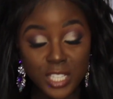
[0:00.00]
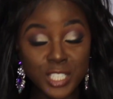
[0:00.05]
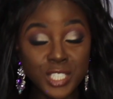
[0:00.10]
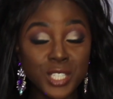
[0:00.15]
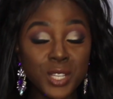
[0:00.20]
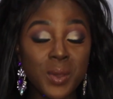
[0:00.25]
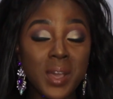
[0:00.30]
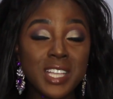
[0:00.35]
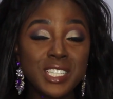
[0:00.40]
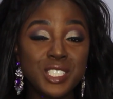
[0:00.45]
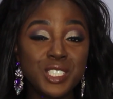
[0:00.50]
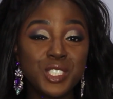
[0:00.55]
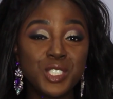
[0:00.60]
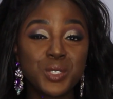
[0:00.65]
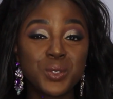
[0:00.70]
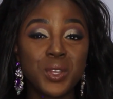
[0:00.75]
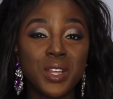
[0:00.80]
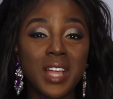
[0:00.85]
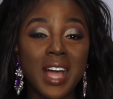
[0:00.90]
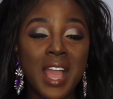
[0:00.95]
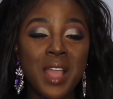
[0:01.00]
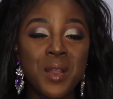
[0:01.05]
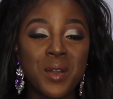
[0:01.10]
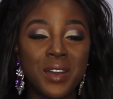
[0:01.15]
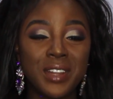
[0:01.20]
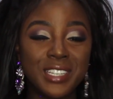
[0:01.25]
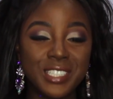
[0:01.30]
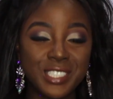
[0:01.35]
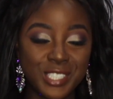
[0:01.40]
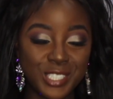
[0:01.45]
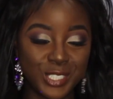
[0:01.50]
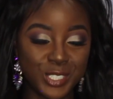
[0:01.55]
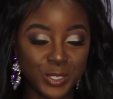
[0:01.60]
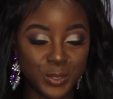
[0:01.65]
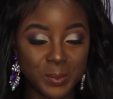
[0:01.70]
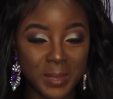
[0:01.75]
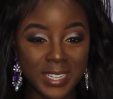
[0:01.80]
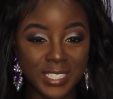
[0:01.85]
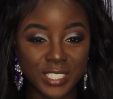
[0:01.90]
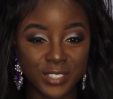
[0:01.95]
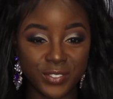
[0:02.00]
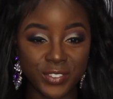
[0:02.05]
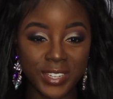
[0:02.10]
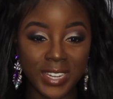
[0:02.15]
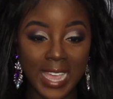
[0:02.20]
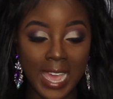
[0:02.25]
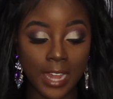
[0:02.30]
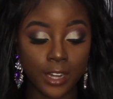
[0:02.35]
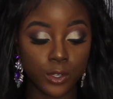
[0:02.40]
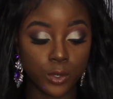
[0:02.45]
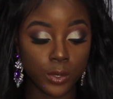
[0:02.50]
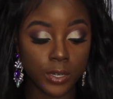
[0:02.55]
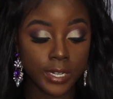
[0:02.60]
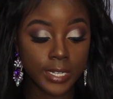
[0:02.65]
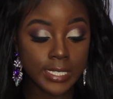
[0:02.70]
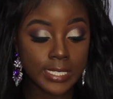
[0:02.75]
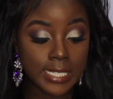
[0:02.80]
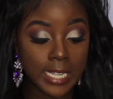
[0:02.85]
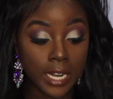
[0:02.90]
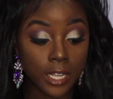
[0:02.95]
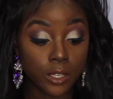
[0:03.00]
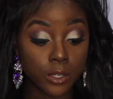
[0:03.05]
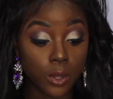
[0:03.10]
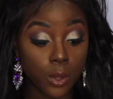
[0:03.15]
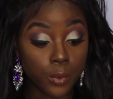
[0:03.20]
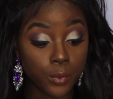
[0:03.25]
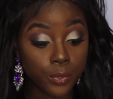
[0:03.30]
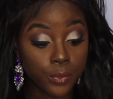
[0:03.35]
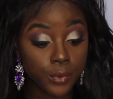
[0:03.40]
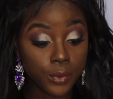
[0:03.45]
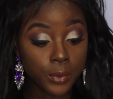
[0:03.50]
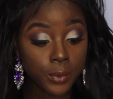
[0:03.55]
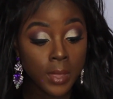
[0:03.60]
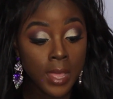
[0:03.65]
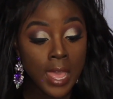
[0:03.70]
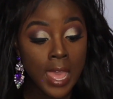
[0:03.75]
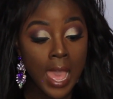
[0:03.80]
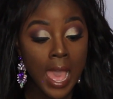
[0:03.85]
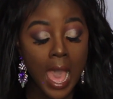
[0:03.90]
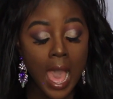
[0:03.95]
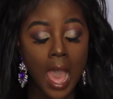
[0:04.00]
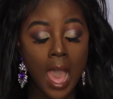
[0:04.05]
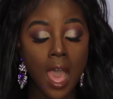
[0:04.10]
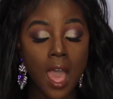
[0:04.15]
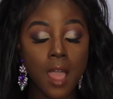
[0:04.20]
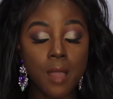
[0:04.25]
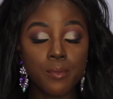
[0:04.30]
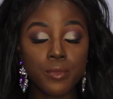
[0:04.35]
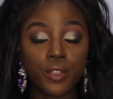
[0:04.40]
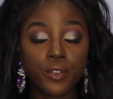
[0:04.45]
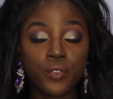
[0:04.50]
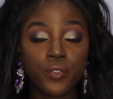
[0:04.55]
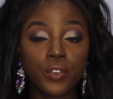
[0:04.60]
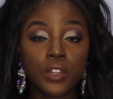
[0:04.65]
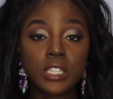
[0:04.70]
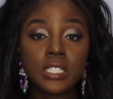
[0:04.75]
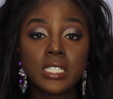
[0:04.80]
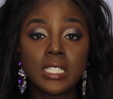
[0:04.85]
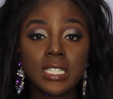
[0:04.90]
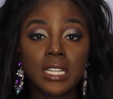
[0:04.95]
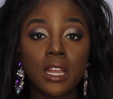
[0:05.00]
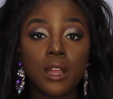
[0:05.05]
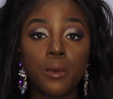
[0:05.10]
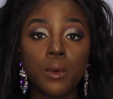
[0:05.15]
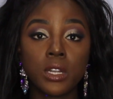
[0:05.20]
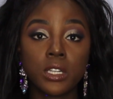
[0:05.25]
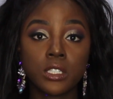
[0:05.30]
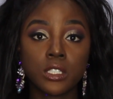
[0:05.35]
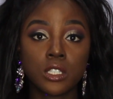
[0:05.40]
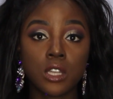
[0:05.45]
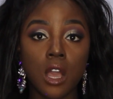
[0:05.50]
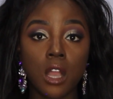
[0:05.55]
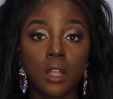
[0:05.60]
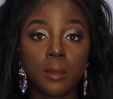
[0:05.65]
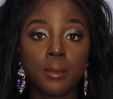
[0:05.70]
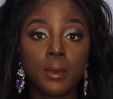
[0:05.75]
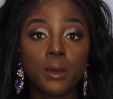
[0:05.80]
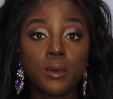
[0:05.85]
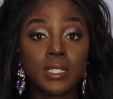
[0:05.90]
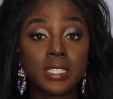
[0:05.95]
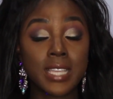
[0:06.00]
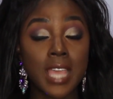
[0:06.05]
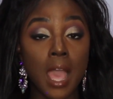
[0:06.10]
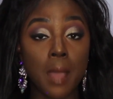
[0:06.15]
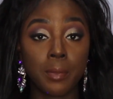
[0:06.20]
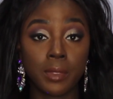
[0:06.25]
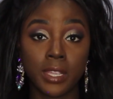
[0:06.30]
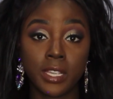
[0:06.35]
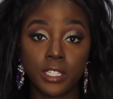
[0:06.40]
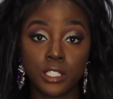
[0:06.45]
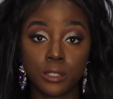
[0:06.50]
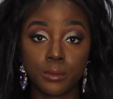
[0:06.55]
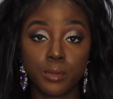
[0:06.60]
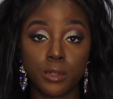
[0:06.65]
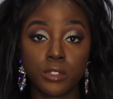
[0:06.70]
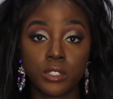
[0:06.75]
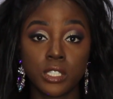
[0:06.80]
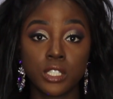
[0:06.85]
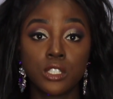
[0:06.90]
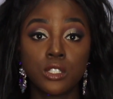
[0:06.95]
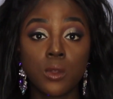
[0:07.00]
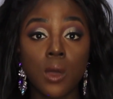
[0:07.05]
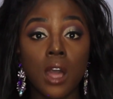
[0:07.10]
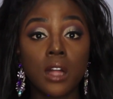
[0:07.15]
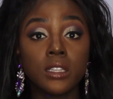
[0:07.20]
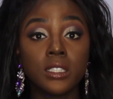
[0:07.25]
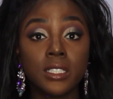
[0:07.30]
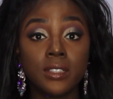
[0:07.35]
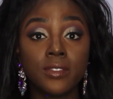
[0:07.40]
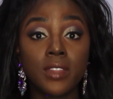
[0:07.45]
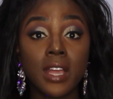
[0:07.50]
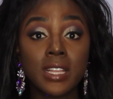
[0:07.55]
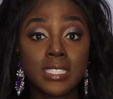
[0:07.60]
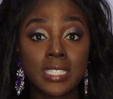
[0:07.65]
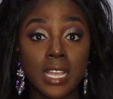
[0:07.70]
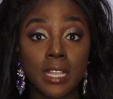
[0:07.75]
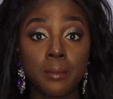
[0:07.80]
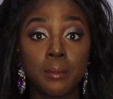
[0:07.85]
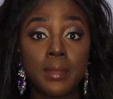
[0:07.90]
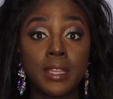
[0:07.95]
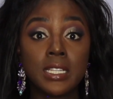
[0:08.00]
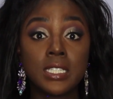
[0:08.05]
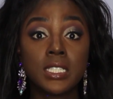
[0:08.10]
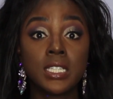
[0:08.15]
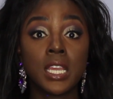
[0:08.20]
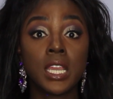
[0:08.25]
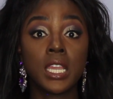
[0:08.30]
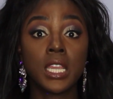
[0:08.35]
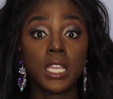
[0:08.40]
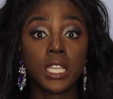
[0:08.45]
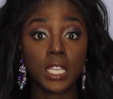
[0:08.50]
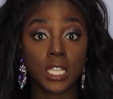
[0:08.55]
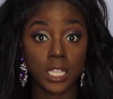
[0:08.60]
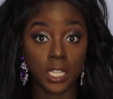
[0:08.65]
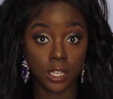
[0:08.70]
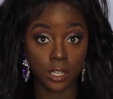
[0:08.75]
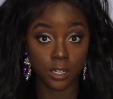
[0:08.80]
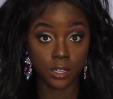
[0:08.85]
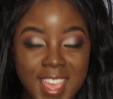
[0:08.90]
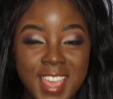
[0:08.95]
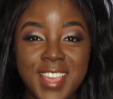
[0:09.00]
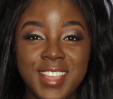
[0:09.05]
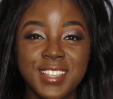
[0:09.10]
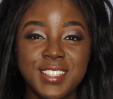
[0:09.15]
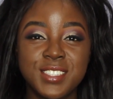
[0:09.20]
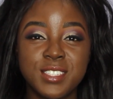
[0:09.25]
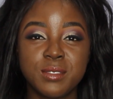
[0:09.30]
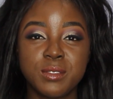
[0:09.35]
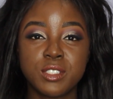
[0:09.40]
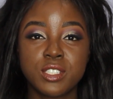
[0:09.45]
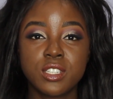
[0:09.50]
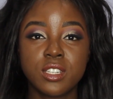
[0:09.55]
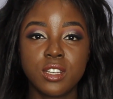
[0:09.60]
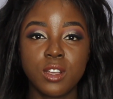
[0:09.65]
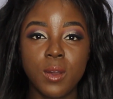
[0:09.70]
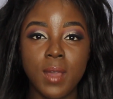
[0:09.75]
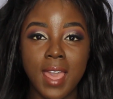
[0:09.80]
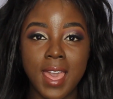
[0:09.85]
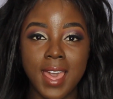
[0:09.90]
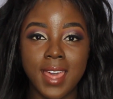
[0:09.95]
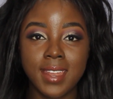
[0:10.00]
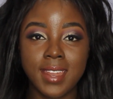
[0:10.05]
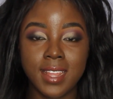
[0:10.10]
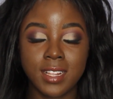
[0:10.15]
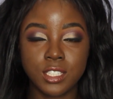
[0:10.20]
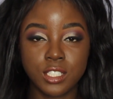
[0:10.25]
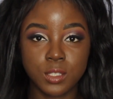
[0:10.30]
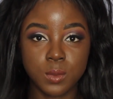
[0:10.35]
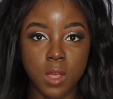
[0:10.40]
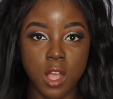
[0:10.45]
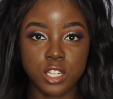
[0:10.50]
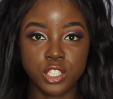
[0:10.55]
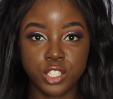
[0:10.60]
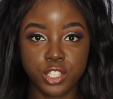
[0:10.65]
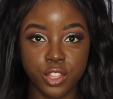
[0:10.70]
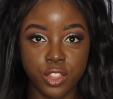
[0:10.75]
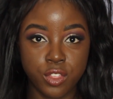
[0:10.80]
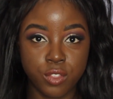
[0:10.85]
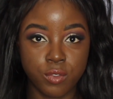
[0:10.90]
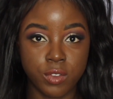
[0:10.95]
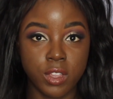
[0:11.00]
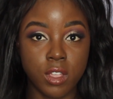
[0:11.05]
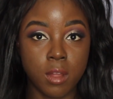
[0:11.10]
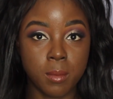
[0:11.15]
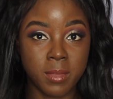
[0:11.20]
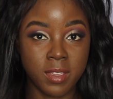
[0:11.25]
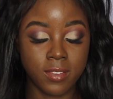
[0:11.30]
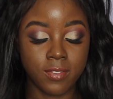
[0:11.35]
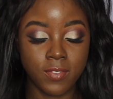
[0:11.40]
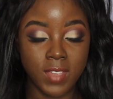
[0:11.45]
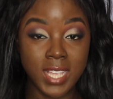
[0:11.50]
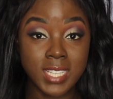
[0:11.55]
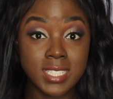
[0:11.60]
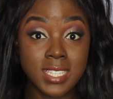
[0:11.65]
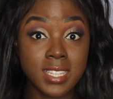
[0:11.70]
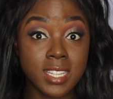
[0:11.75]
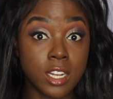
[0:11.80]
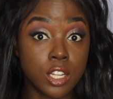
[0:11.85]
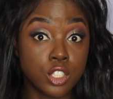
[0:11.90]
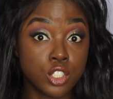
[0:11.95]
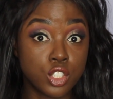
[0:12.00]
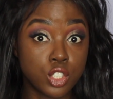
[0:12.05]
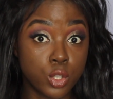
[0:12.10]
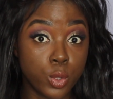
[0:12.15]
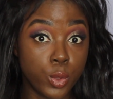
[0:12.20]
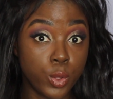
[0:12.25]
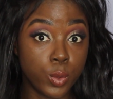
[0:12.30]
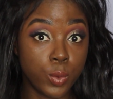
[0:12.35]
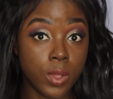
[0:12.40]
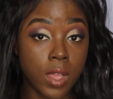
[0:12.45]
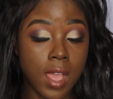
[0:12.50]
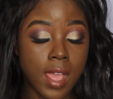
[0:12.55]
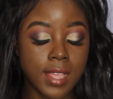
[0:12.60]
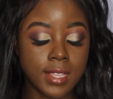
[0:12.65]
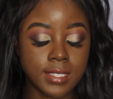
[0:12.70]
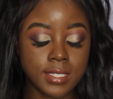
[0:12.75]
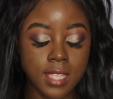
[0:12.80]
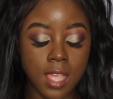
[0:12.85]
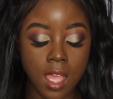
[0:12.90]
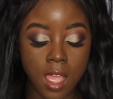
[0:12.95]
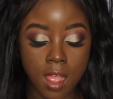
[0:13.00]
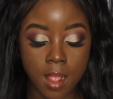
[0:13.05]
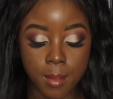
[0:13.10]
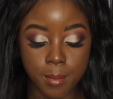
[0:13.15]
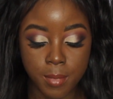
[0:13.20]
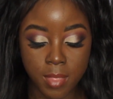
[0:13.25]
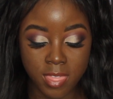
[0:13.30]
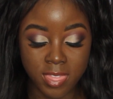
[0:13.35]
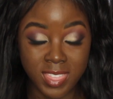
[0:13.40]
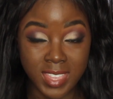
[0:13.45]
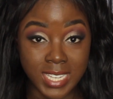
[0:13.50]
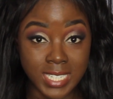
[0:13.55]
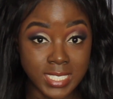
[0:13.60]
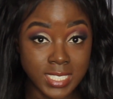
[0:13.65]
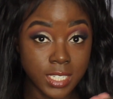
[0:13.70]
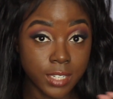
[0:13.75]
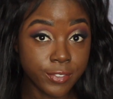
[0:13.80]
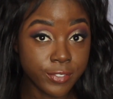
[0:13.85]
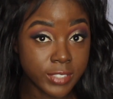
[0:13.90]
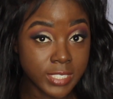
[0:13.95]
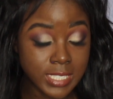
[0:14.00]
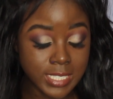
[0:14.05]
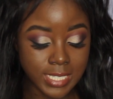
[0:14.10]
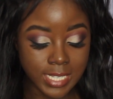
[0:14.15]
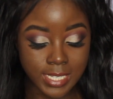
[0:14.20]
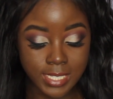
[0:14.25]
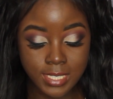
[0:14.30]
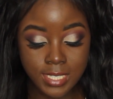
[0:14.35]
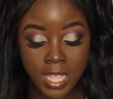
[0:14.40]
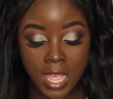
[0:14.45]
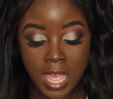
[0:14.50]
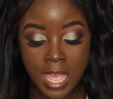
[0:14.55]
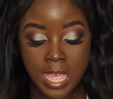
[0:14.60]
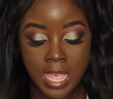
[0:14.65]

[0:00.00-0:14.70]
So as usual, I wanted to do my different categories that I go through. The first thing I want to talk about was the application process, so I'll leave that segment here. So I'm just going to go ahead and swatch the 3 on my face, and then I'll show you guys the differences.